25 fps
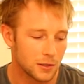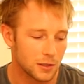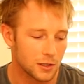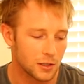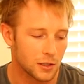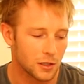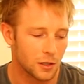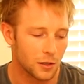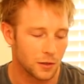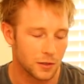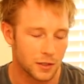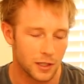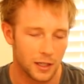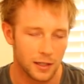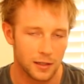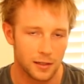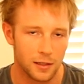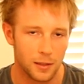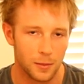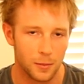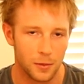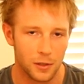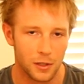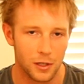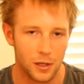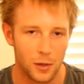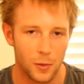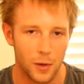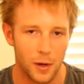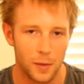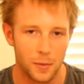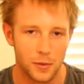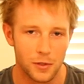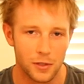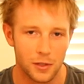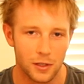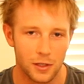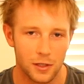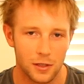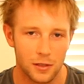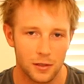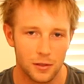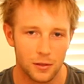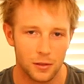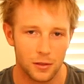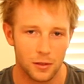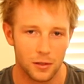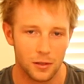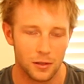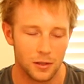just contact them on their website
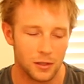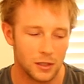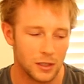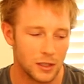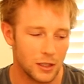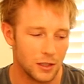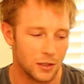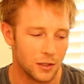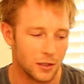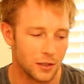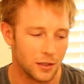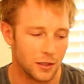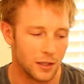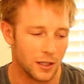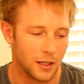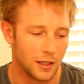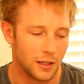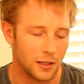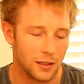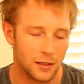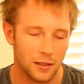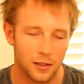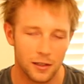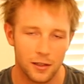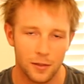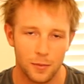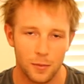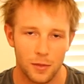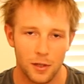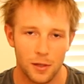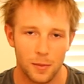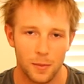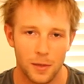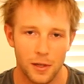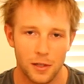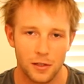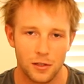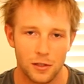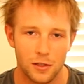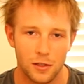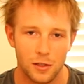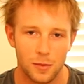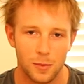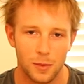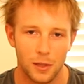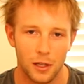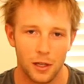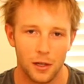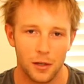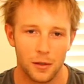or you can uh, leave me a message
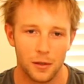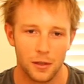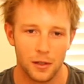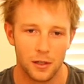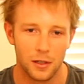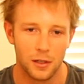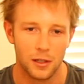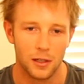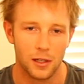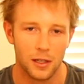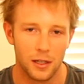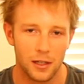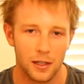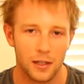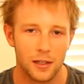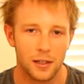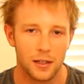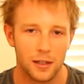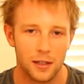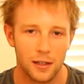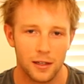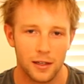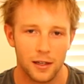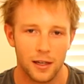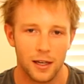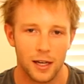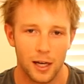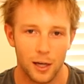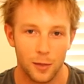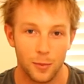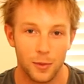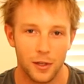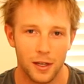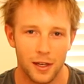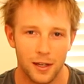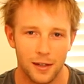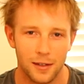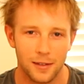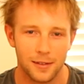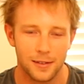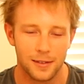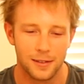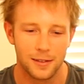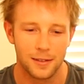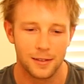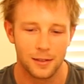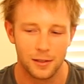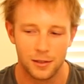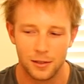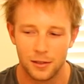below and I'll uh, help you out.
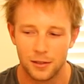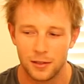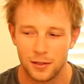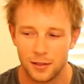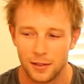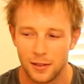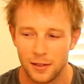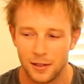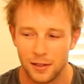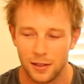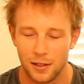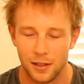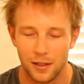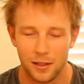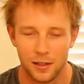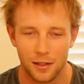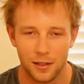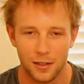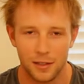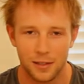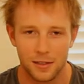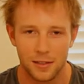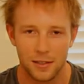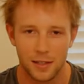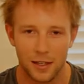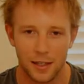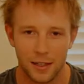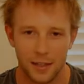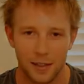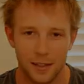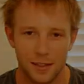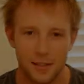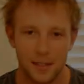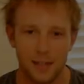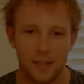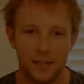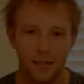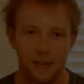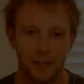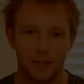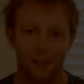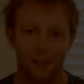Alright guys, take it easy.